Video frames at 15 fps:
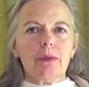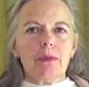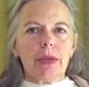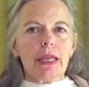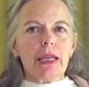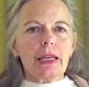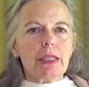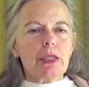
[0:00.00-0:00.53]

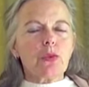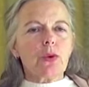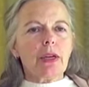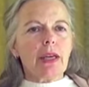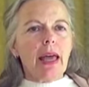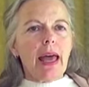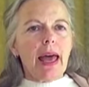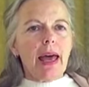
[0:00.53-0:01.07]
Because
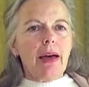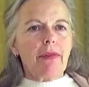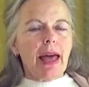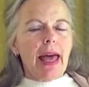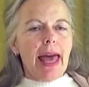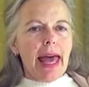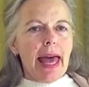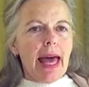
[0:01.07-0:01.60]
we have a
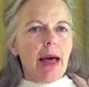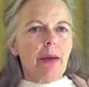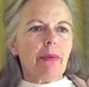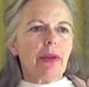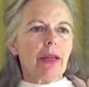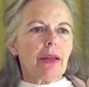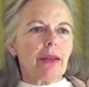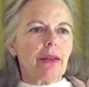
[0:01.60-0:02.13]

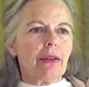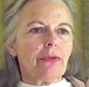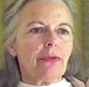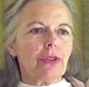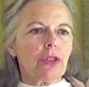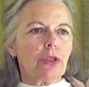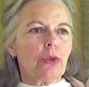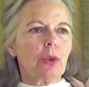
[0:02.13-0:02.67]
habit
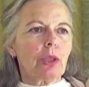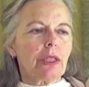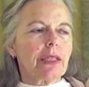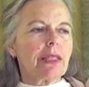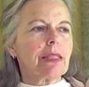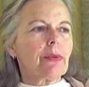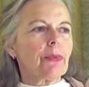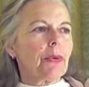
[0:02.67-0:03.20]
of
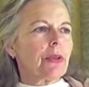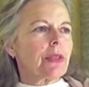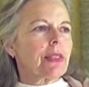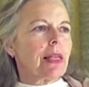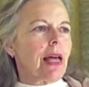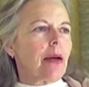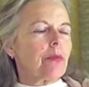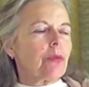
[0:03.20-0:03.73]
dualist
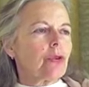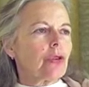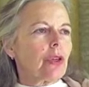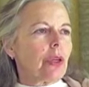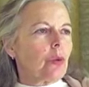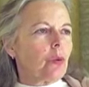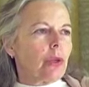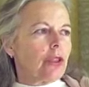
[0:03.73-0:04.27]

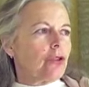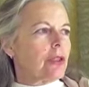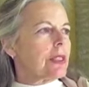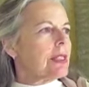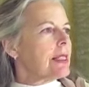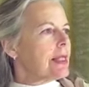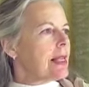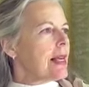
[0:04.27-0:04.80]
perception, we
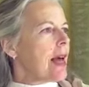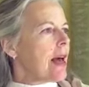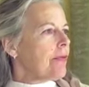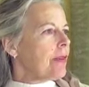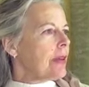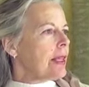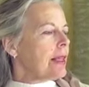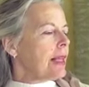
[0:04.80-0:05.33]
just see
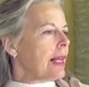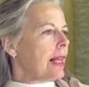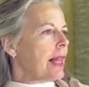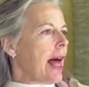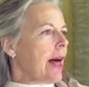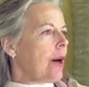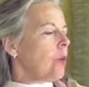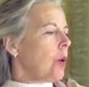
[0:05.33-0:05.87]
everything
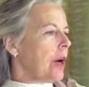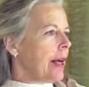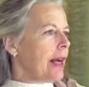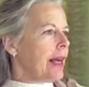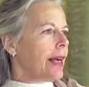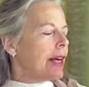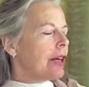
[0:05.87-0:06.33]
that way,